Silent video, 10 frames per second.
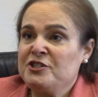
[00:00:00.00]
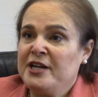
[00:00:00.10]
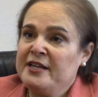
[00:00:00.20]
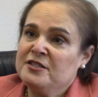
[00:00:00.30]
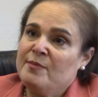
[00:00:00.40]

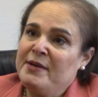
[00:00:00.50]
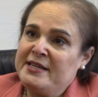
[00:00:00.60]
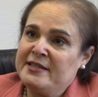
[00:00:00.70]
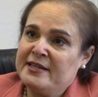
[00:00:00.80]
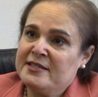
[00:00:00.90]
change the
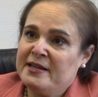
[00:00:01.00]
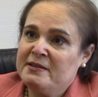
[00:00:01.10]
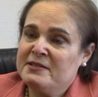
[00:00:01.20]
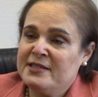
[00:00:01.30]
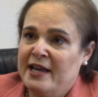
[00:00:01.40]
basic
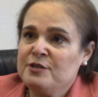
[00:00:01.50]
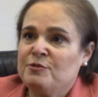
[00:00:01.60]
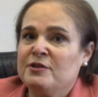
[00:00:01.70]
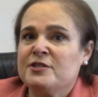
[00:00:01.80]
schedule.